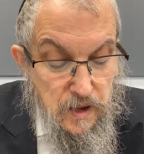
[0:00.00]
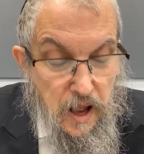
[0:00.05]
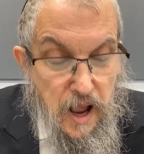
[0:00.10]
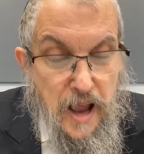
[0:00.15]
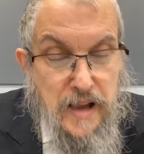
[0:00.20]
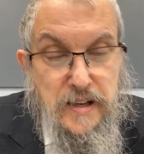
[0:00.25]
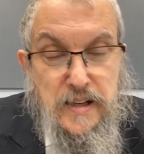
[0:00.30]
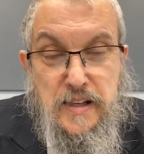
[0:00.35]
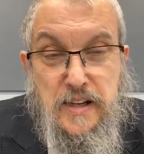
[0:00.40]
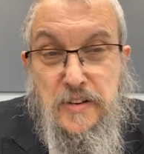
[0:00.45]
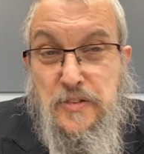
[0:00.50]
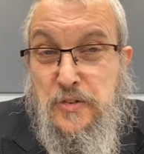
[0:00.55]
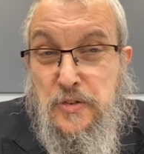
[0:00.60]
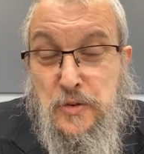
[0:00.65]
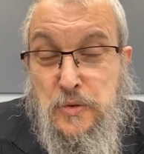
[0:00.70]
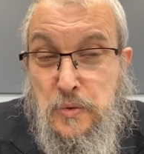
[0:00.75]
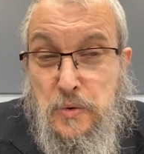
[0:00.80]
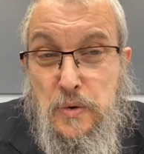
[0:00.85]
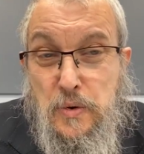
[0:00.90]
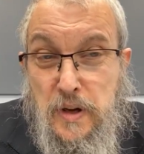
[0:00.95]
And it is
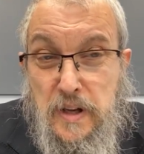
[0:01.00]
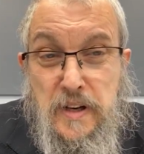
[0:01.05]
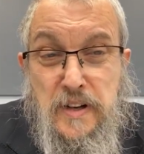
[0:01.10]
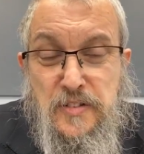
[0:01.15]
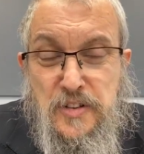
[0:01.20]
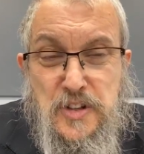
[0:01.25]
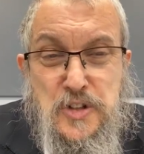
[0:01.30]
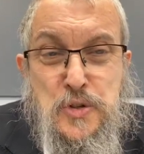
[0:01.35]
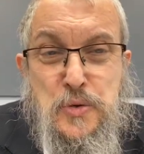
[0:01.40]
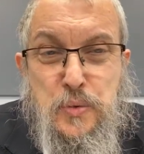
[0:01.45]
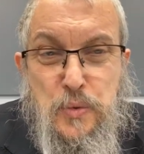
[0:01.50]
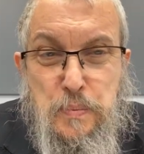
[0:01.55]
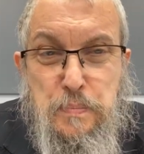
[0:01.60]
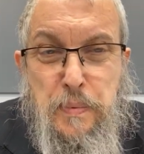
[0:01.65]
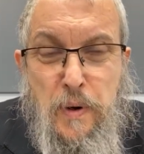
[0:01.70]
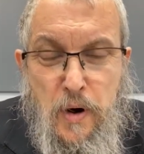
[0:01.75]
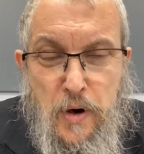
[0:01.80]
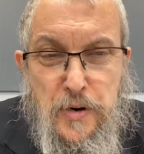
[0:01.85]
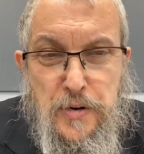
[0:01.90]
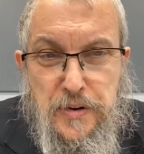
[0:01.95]
true. It is a true
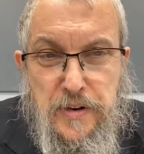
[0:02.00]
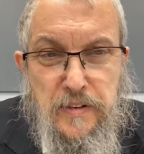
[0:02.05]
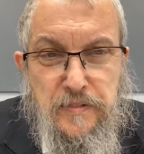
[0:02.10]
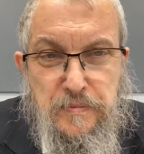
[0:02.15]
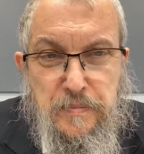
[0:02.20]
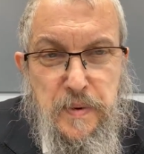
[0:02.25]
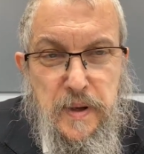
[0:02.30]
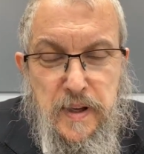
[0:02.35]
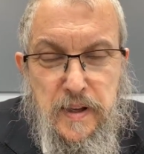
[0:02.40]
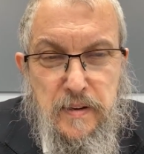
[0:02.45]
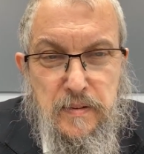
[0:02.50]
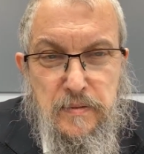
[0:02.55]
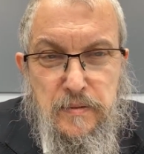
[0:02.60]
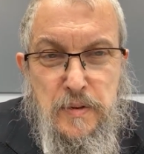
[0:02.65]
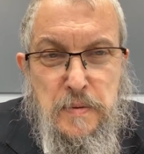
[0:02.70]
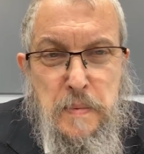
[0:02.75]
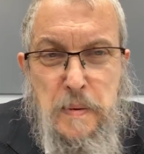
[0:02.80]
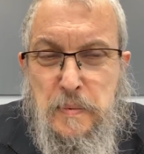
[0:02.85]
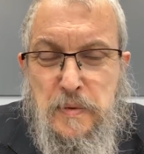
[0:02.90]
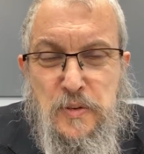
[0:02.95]
part of me.
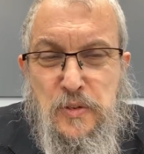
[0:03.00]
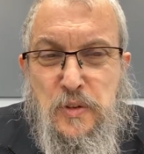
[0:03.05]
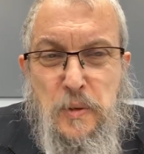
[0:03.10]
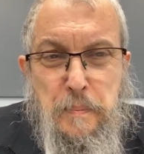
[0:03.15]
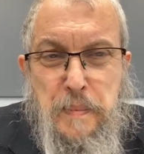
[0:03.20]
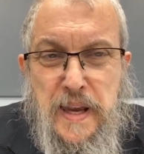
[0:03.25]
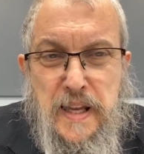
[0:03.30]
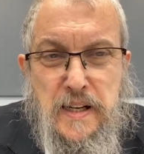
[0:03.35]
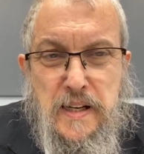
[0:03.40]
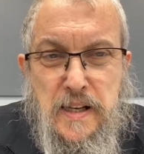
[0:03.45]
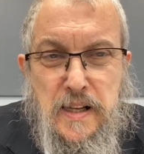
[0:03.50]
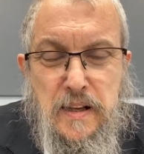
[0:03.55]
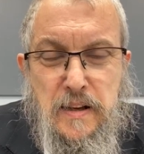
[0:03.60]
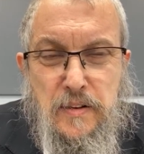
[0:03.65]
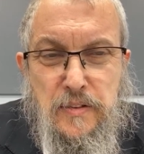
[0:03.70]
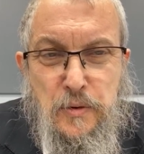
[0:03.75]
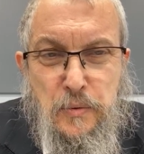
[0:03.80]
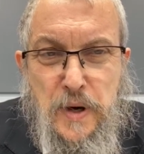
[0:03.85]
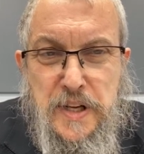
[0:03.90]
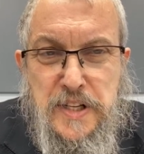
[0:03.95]
Remember, there's a you.
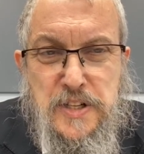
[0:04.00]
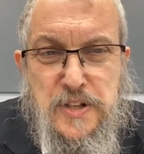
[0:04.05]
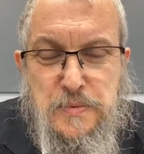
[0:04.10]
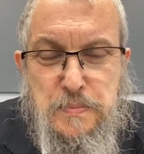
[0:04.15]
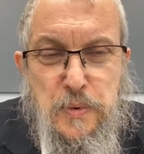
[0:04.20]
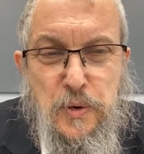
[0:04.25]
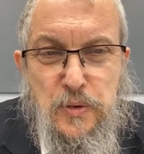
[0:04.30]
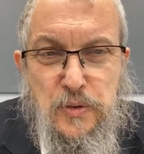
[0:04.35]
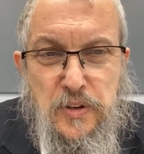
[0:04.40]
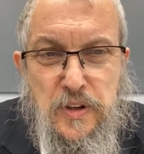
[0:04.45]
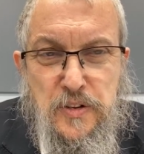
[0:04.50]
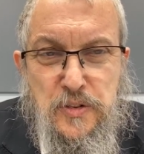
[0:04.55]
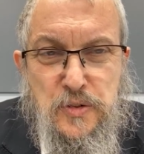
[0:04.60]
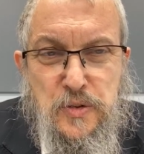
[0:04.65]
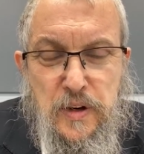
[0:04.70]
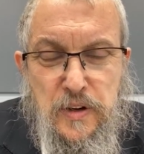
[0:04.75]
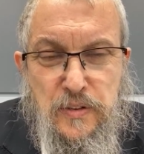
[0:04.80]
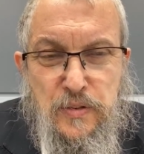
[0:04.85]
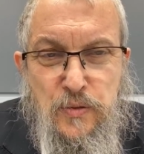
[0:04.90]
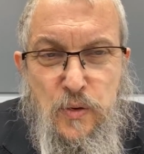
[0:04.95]
The righteous person has
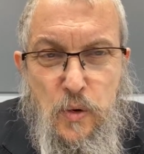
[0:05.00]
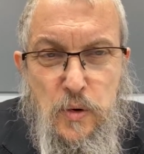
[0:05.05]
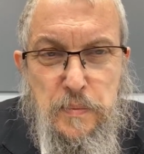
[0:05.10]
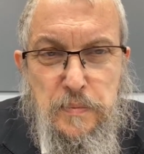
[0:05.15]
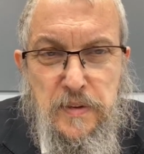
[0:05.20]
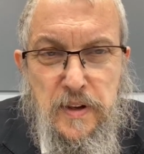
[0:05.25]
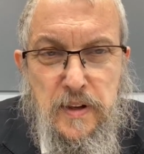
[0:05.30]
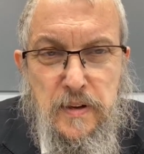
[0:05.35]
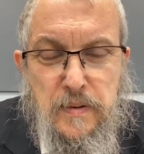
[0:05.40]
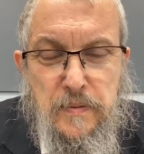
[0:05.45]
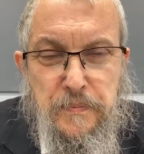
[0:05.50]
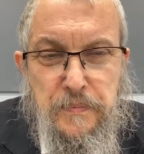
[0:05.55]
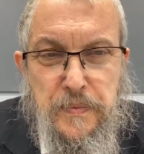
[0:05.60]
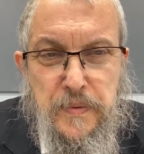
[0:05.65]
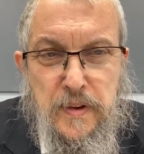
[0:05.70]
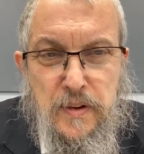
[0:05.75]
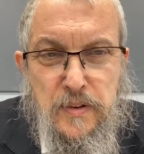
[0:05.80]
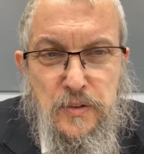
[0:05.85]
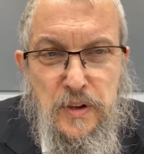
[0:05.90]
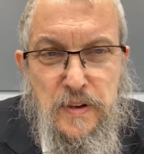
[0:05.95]
transformed it.
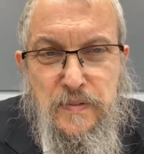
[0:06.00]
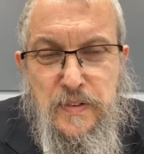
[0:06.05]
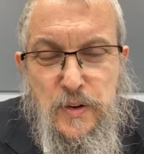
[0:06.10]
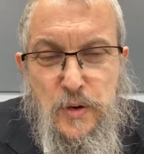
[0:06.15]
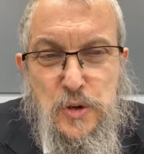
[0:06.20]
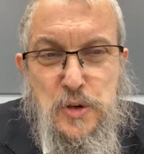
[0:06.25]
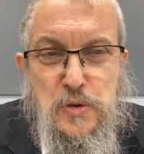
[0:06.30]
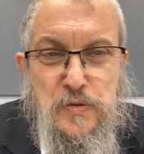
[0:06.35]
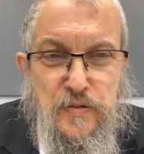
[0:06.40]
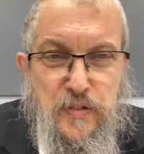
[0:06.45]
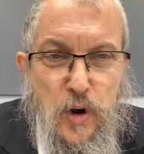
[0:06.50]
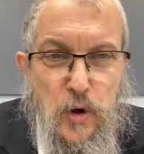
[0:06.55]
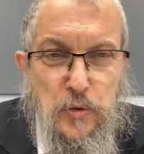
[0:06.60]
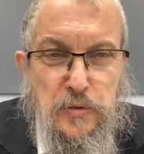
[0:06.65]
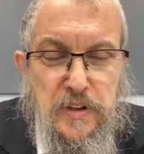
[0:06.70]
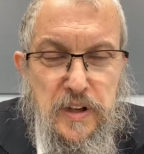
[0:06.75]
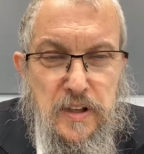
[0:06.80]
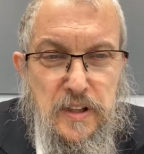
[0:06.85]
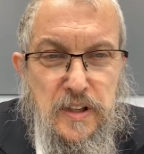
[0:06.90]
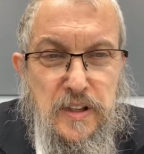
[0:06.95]
So even though you've
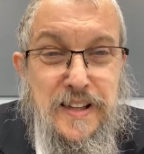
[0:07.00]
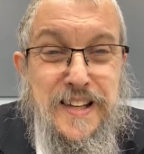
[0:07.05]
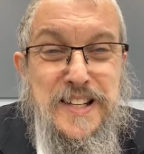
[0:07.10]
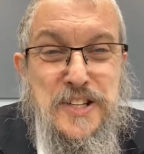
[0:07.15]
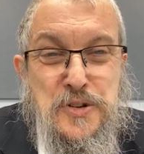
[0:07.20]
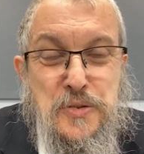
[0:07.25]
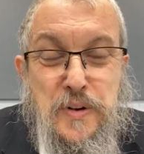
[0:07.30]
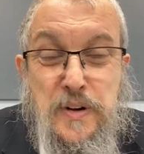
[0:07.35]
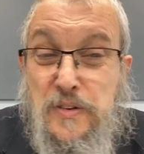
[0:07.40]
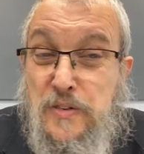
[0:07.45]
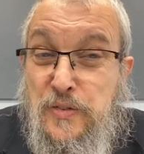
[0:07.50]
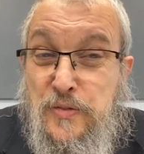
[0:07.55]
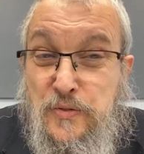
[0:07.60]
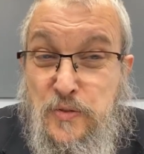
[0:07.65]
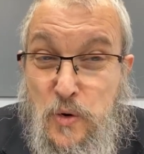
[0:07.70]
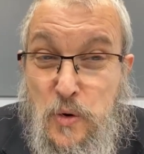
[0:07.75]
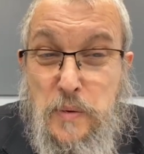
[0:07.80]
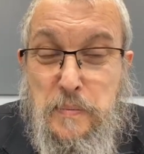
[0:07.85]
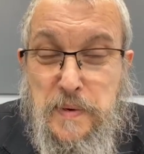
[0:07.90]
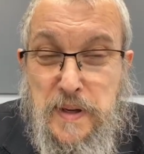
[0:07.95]
owned it, you didn't
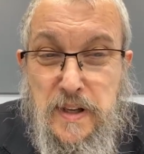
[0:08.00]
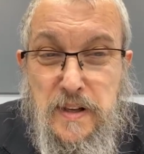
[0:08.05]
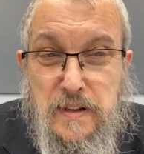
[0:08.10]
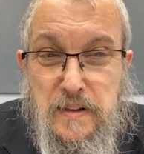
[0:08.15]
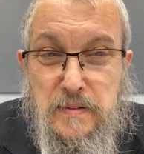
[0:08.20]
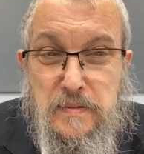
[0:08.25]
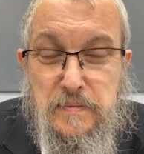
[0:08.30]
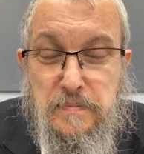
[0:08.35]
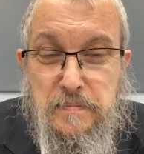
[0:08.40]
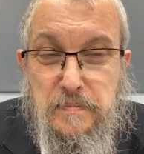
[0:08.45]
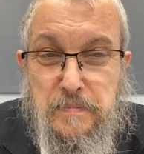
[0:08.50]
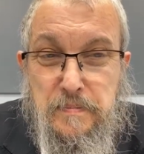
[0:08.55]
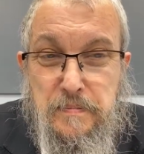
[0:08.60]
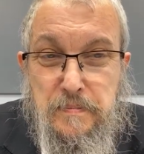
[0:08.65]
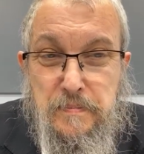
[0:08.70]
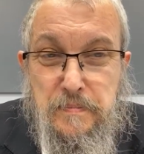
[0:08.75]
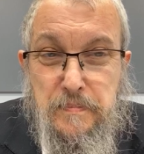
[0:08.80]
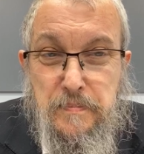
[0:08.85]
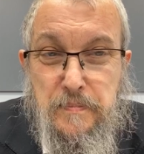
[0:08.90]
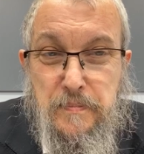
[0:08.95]
transform it.
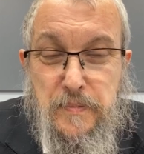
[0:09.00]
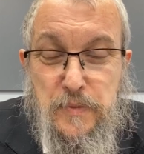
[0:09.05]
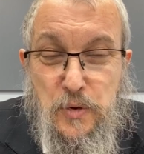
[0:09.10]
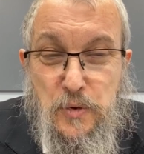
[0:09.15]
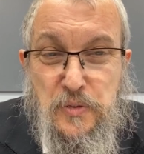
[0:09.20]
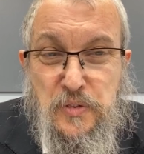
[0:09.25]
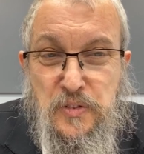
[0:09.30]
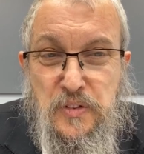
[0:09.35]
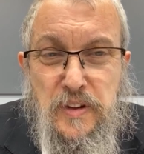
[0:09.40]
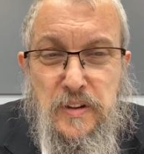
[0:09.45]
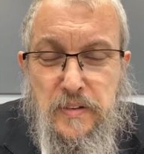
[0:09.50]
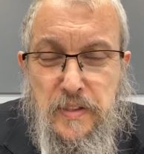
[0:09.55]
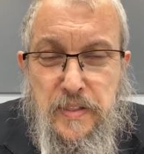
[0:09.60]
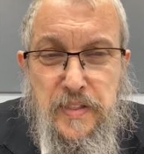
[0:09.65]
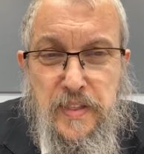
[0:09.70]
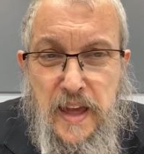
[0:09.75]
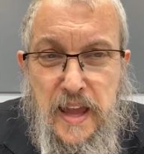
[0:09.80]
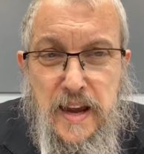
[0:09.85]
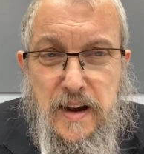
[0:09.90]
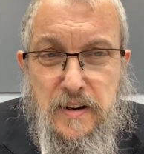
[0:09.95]
So it's still
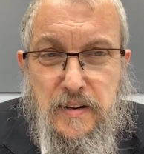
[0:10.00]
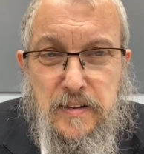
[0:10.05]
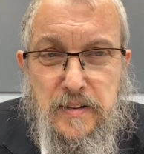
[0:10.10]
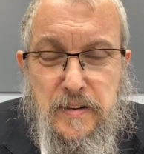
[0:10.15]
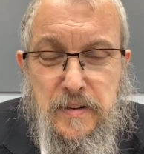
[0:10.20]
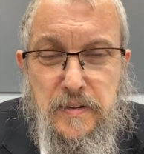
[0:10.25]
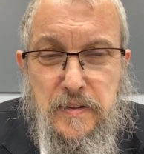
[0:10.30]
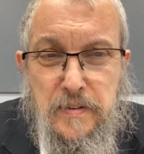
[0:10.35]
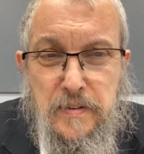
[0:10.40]
there.